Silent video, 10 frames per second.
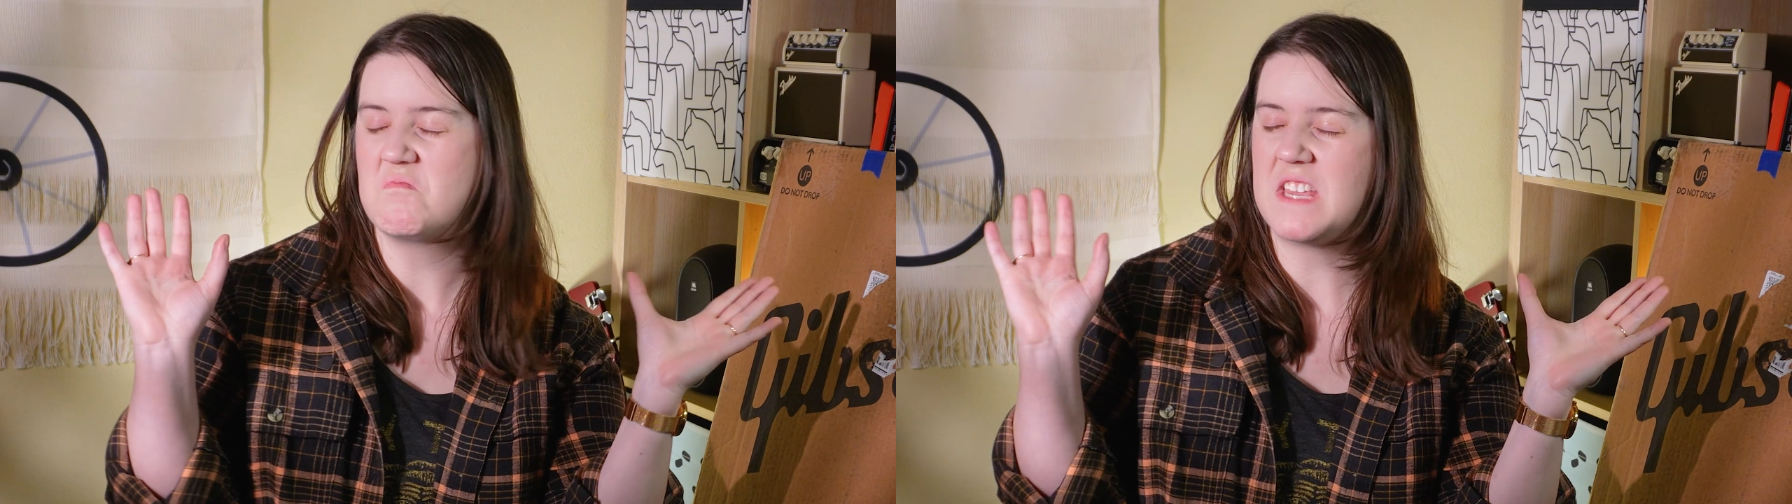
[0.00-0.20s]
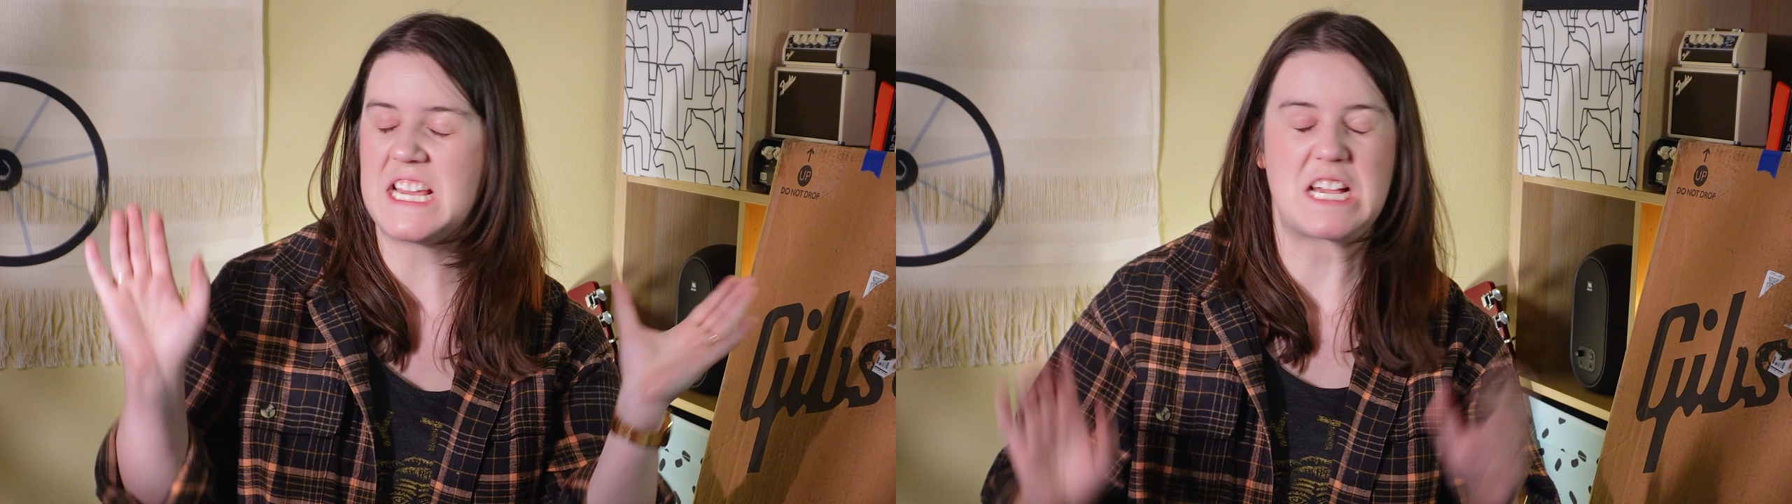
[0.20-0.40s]

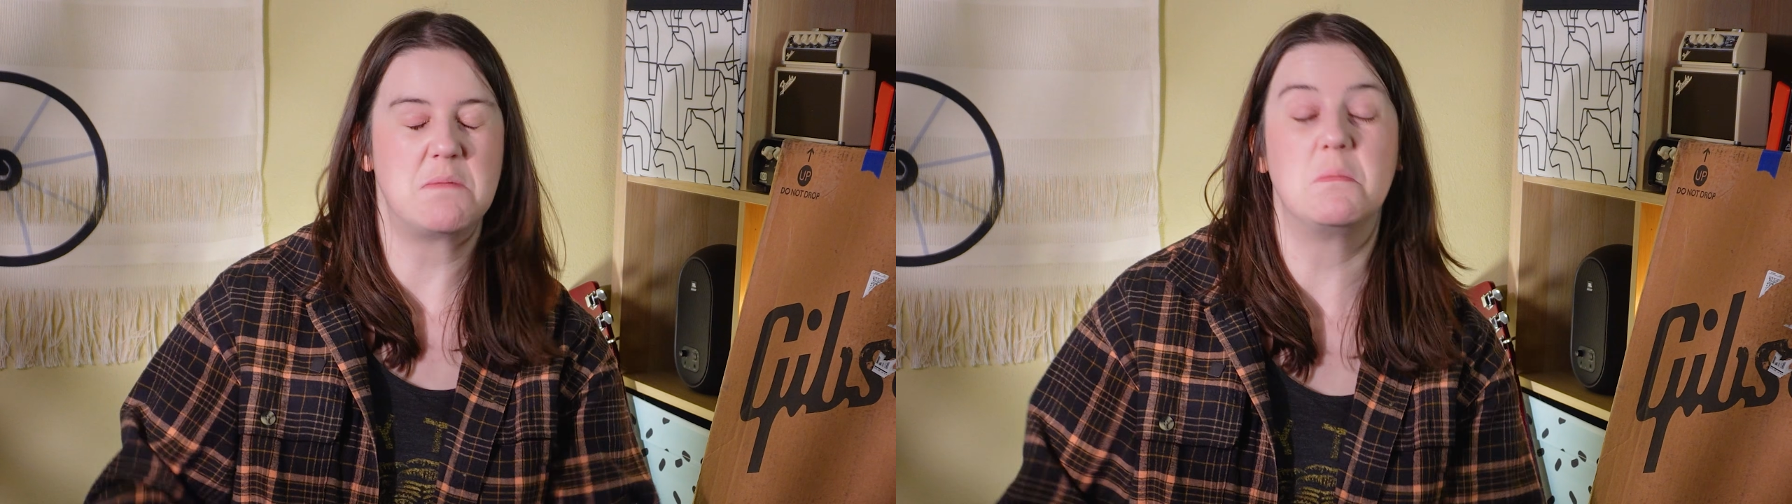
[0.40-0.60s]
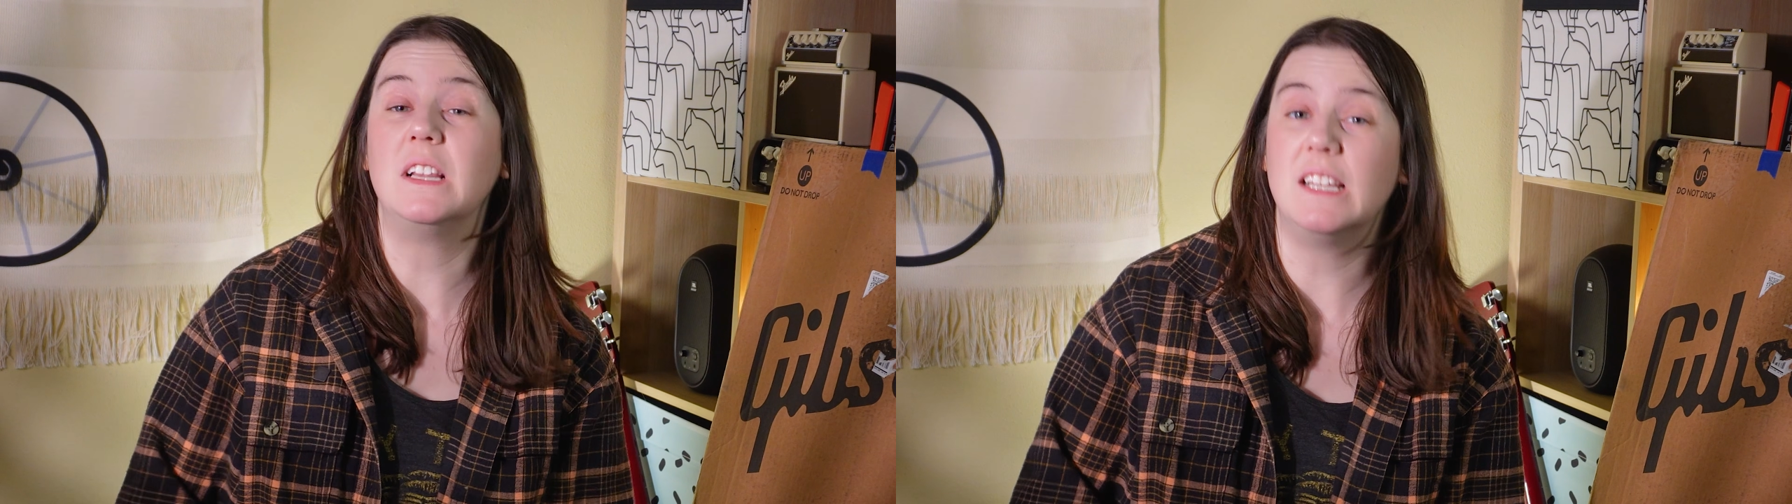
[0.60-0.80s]
get
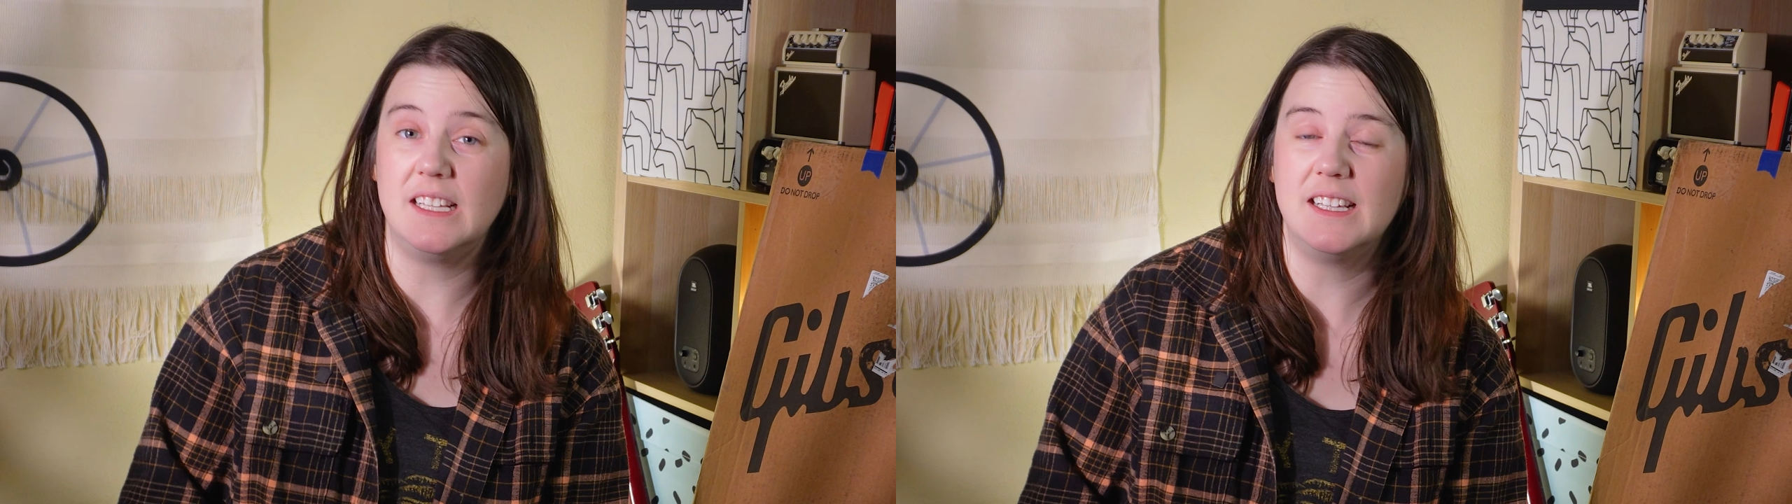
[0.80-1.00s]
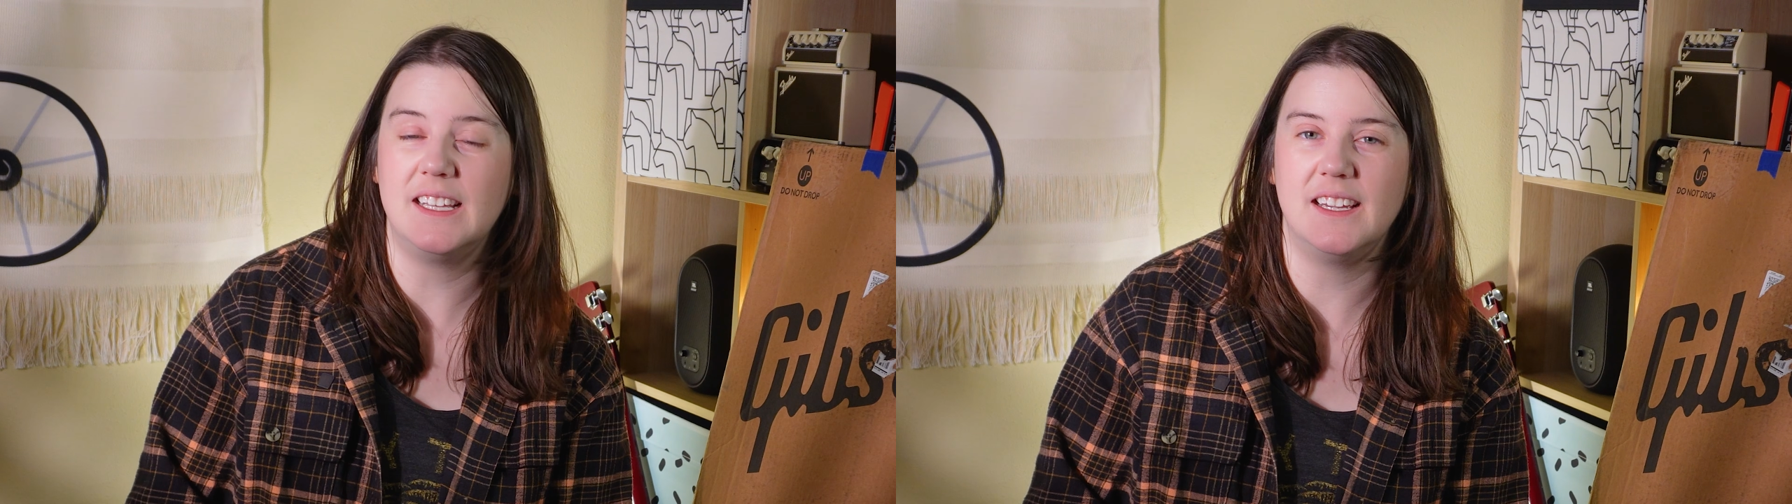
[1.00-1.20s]

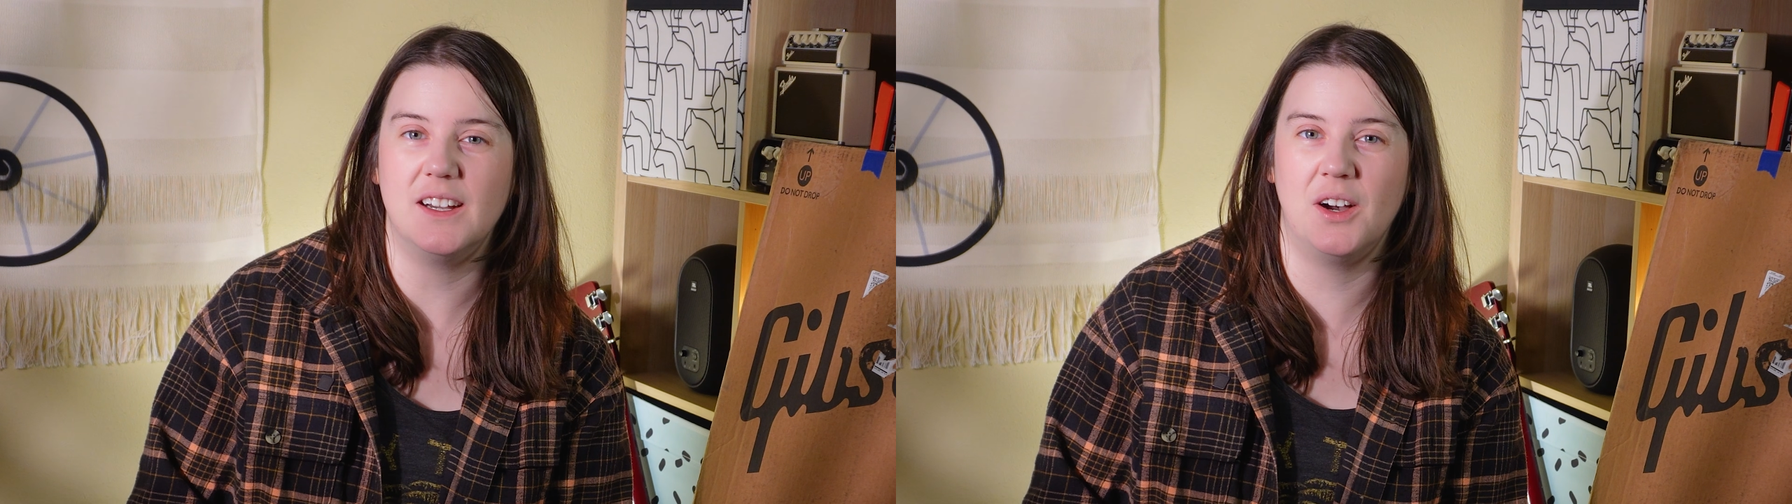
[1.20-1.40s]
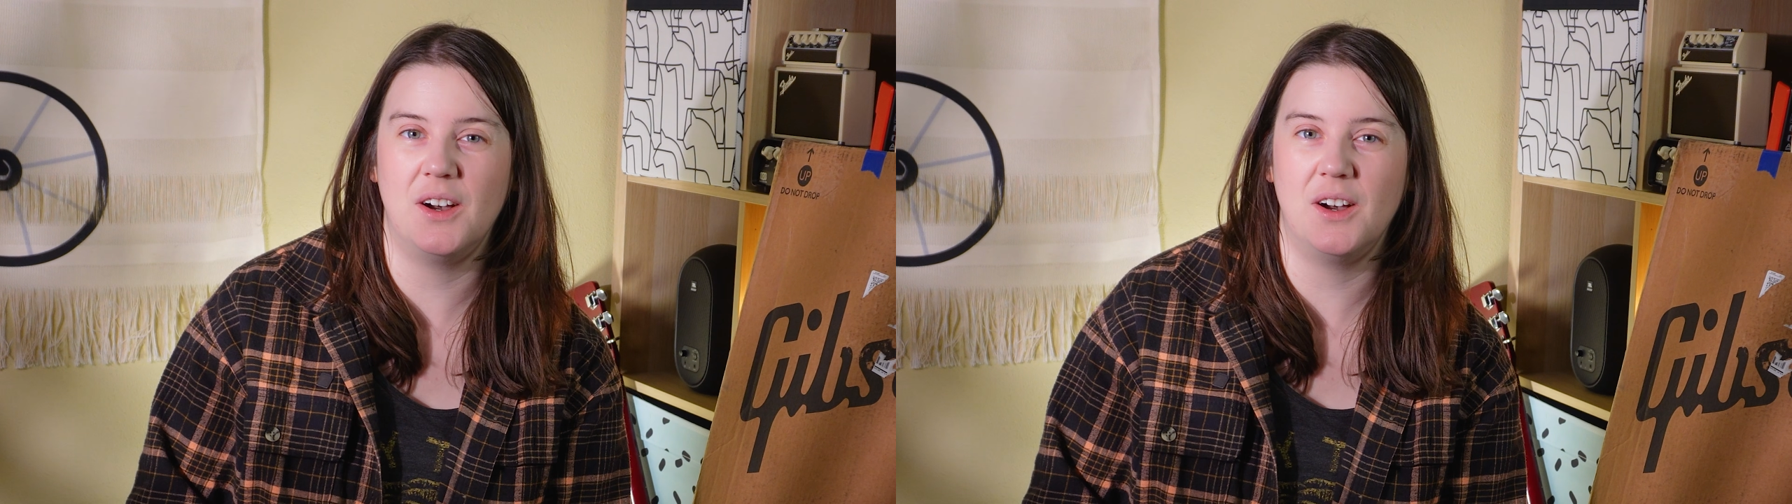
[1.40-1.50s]
completely